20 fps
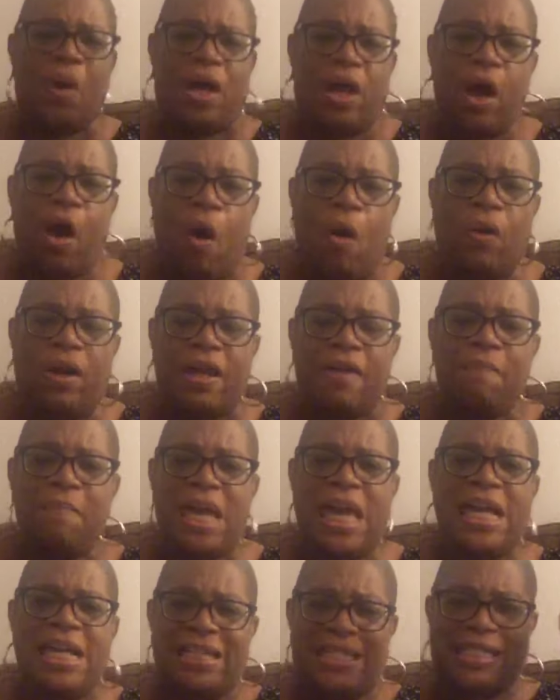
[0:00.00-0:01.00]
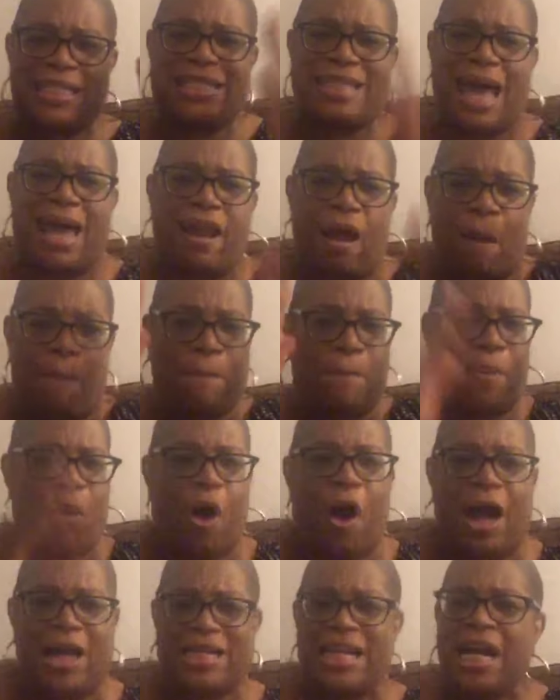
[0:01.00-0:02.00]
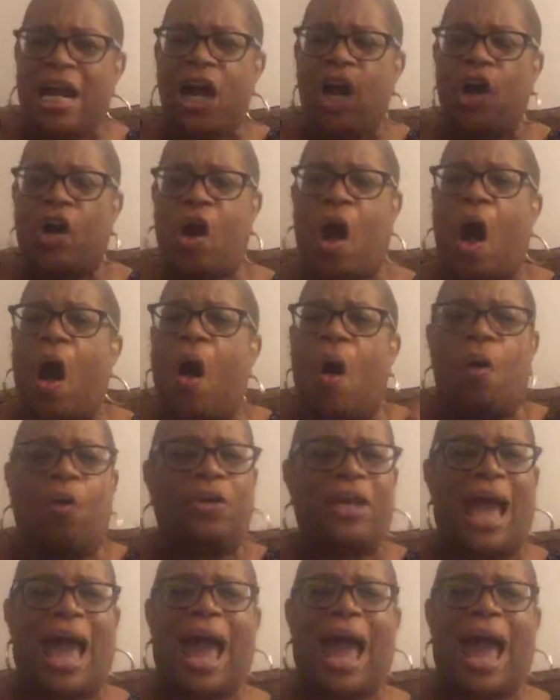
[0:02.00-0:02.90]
what holy means. Set apart. Called